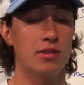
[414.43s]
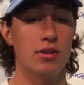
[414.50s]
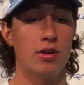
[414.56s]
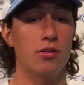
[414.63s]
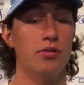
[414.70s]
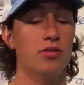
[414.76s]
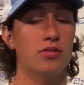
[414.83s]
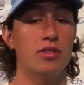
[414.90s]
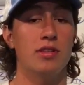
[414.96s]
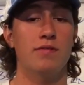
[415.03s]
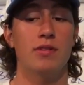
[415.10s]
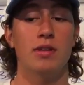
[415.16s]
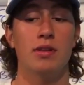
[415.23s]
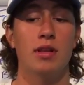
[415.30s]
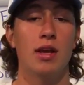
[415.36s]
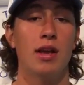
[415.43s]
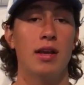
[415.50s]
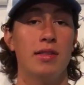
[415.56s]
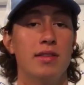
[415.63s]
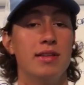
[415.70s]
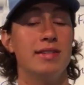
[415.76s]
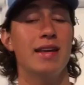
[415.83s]
There's even
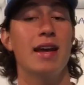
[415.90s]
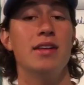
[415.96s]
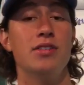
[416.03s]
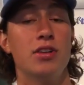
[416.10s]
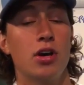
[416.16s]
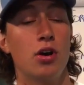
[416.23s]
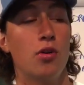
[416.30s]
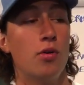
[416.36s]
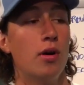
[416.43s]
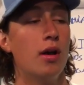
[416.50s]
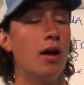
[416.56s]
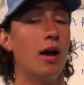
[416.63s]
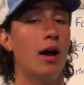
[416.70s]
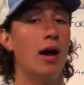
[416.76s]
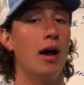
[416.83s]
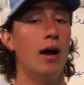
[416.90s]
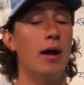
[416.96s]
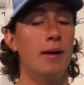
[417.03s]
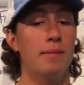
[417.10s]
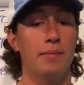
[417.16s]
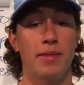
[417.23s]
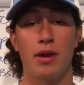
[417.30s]
the Tendo
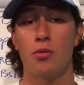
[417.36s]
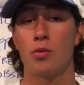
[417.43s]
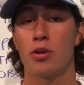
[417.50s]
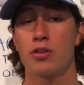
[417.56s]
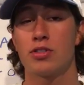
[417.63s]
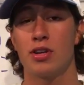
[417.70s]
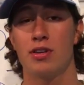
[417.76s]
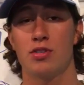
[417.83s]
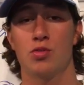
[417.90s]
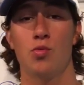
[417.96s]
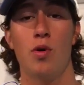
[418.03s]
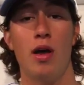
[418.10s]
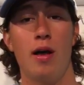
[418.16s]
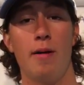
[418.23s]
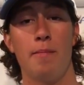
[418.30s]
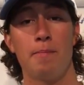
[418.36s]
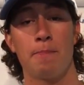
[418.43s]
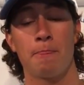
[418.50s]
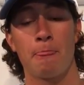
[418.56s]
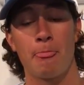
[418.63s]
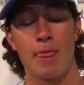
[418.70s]
that it works on as well.